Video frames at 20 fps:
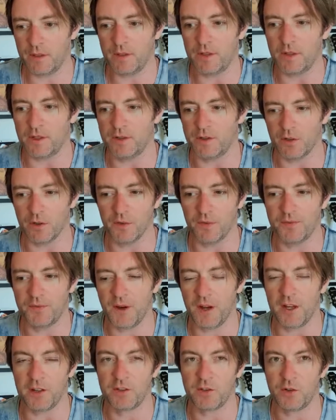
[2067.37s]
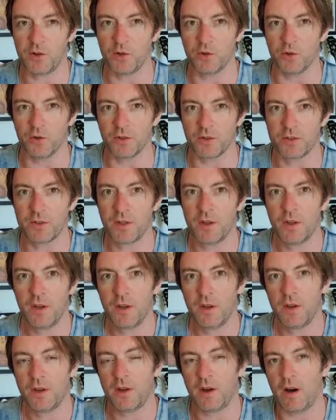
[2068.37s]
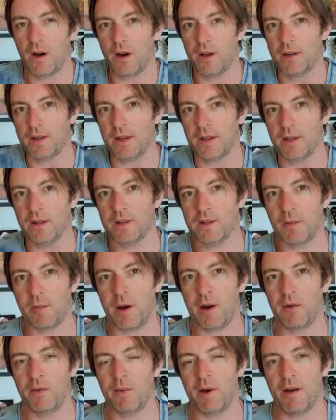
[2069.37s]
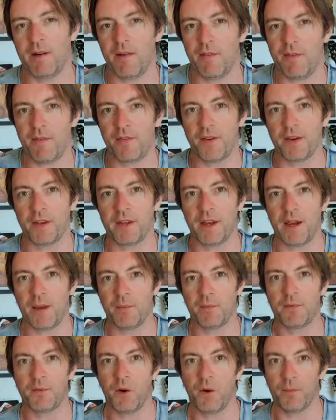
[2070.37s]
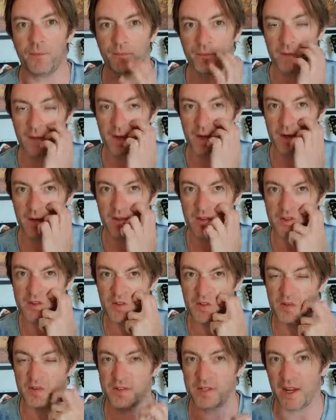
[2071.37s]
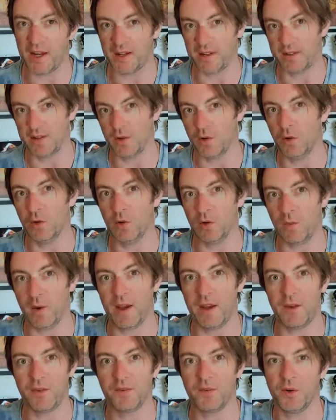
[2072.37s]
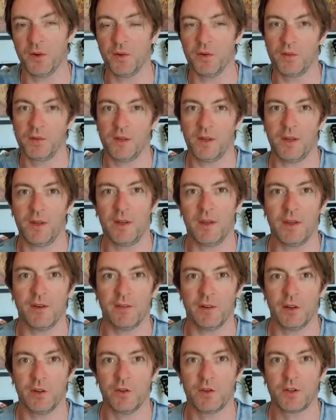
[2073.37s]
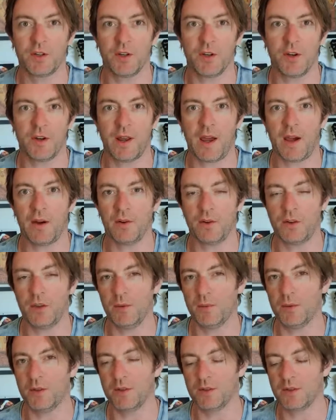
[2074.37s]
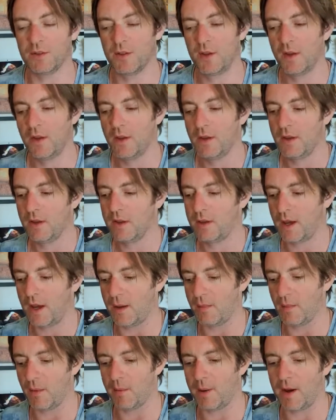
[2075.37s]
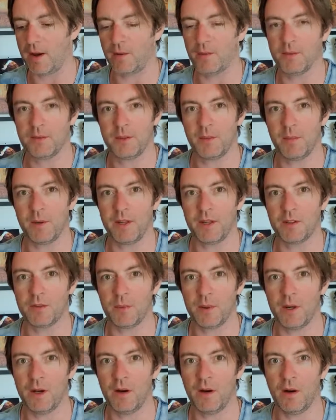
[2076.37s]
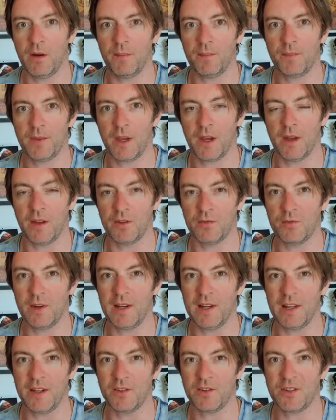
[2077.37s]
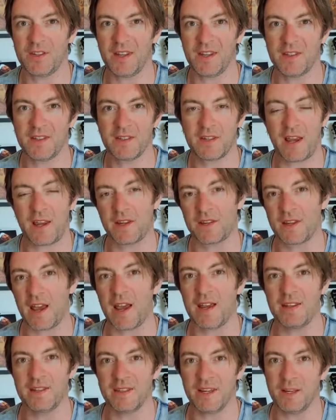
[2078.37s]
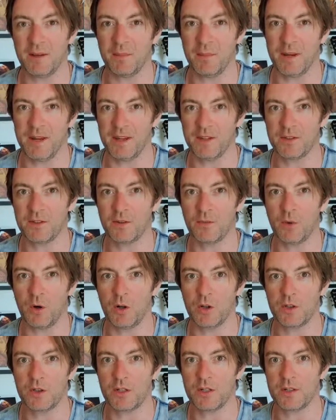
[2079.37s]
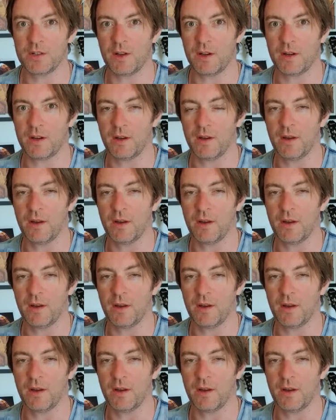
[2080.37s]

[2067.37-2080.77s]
sort of first cause ideas about where everything came from, and sort of takes it all the way through to evolution and how humans came about to be as we are. It's really interesting. It takes 18 minutes to watch. It's like